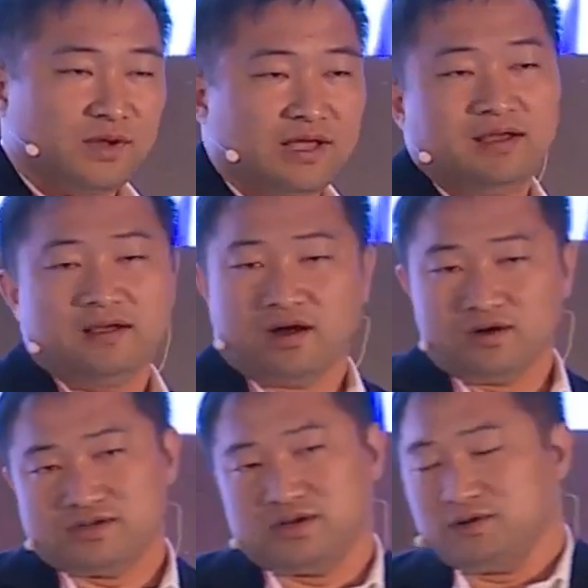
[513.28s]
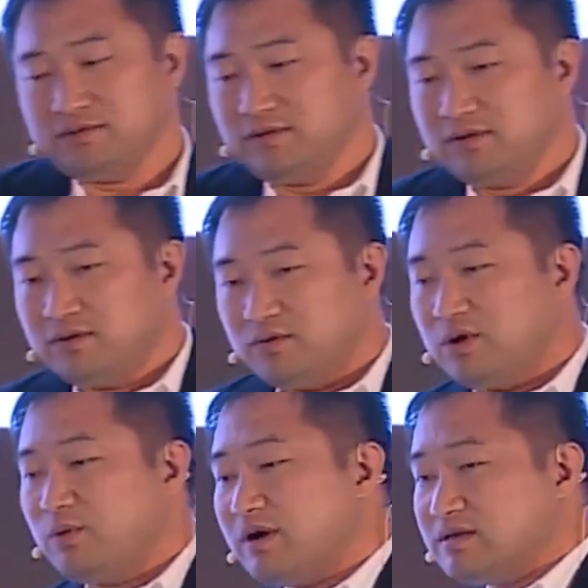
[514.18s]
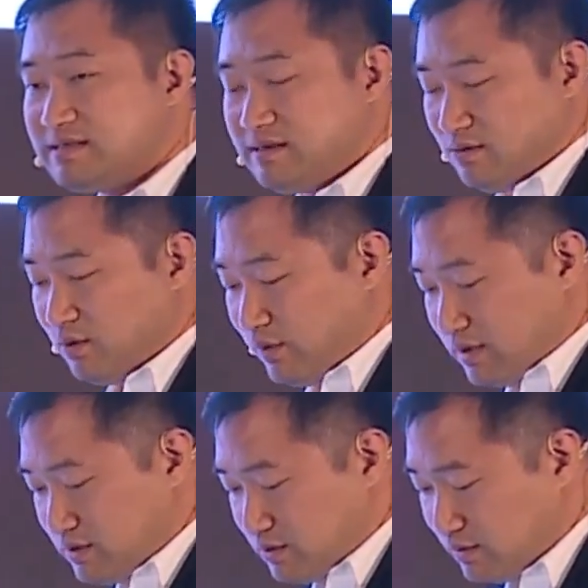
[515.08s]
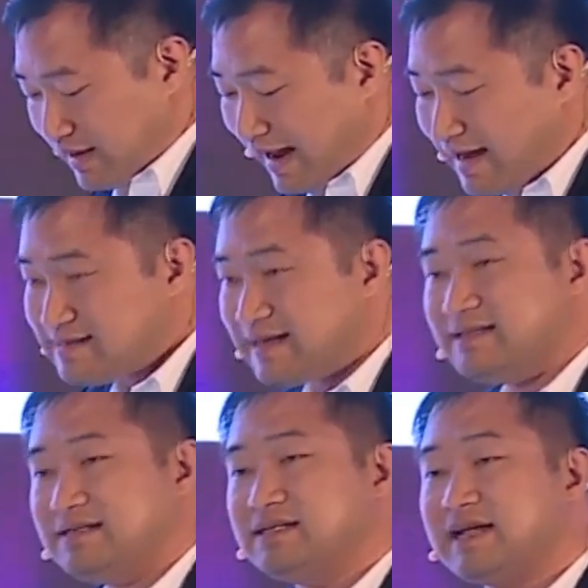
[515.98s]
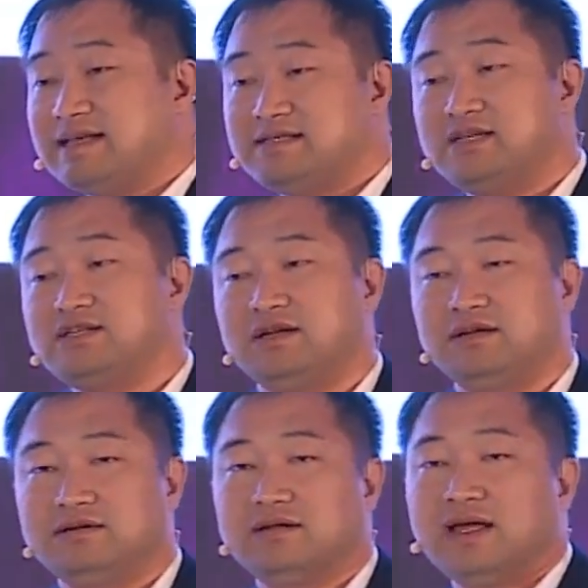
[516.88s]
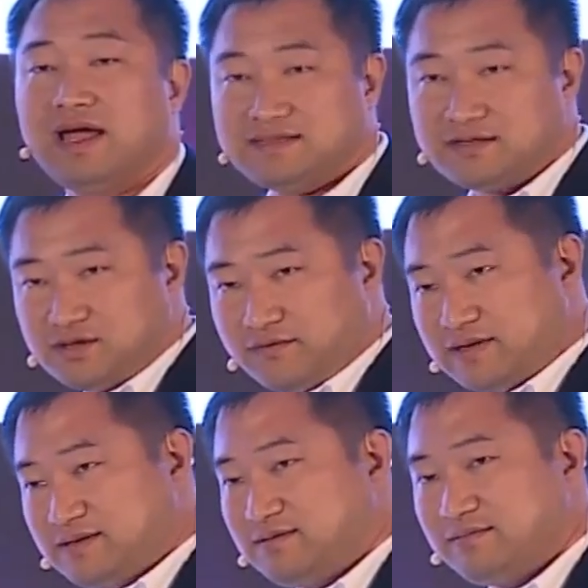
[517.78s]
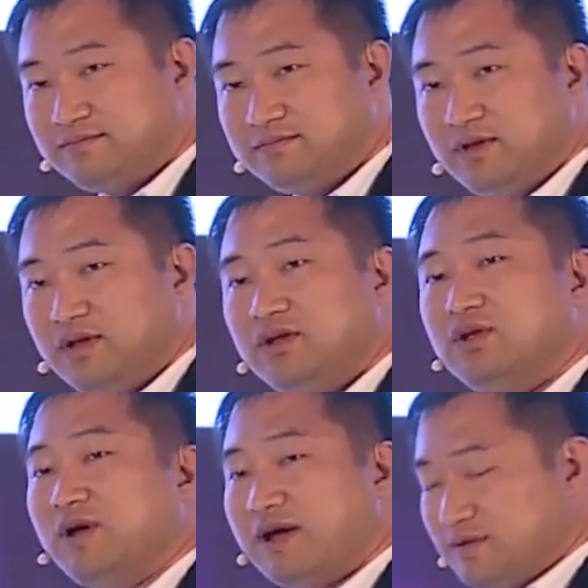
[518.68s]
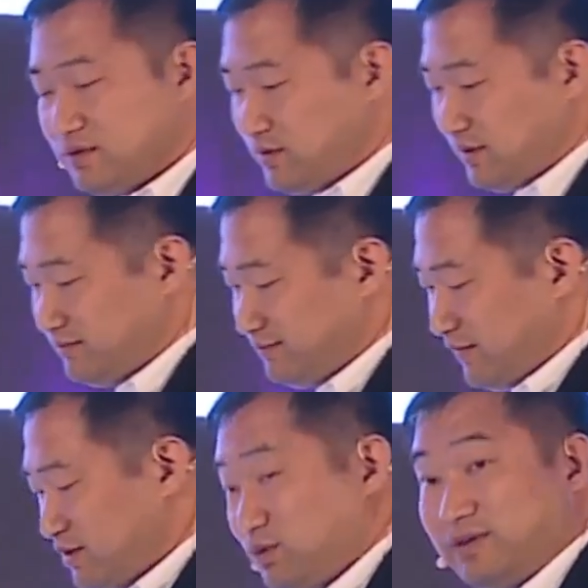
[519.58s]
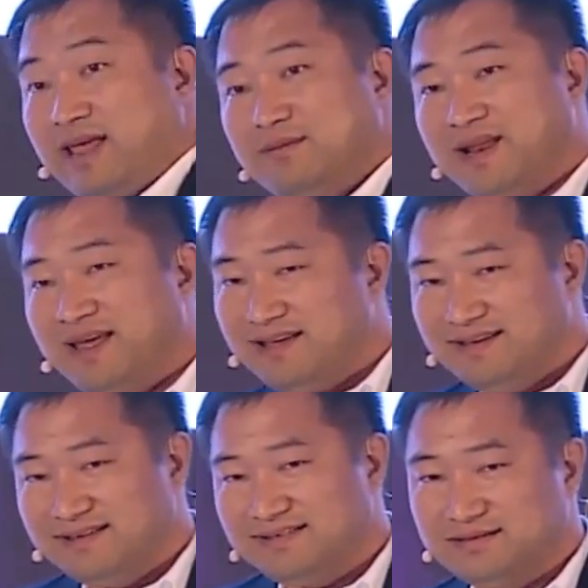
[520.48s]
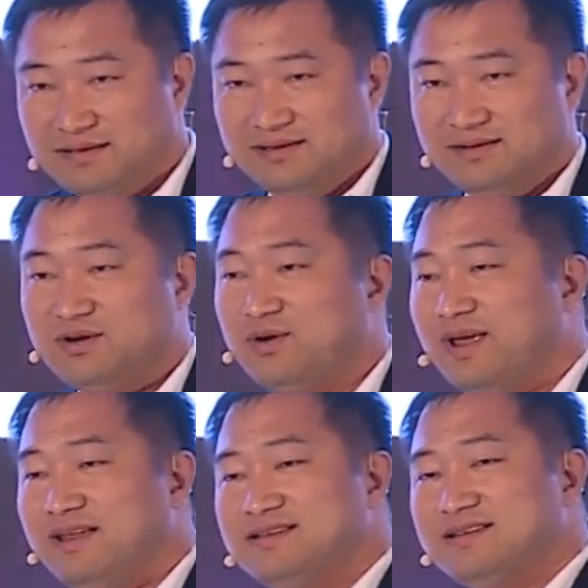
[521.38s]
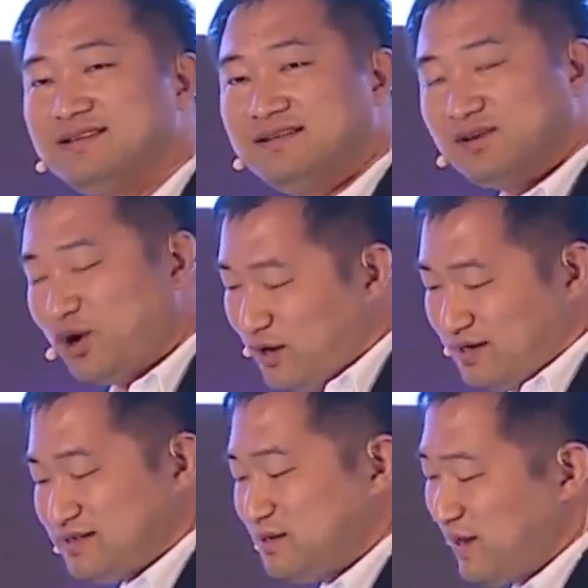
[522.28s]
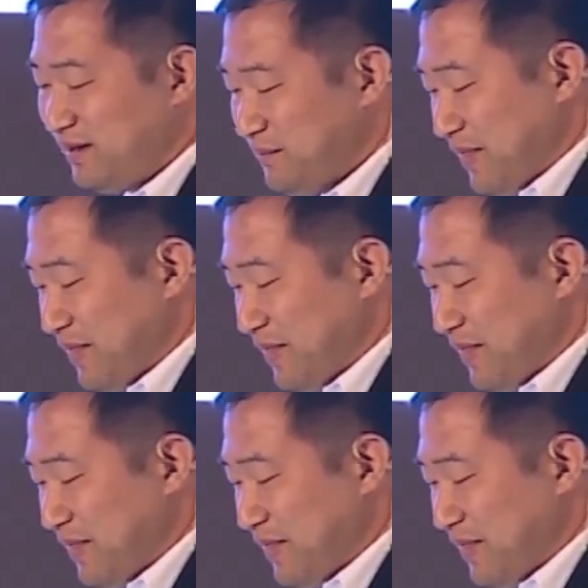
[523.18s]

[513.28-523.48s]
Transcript: Right? Also, we will do asset digitization as a service. You don't have to do it. So namely, create coins, right?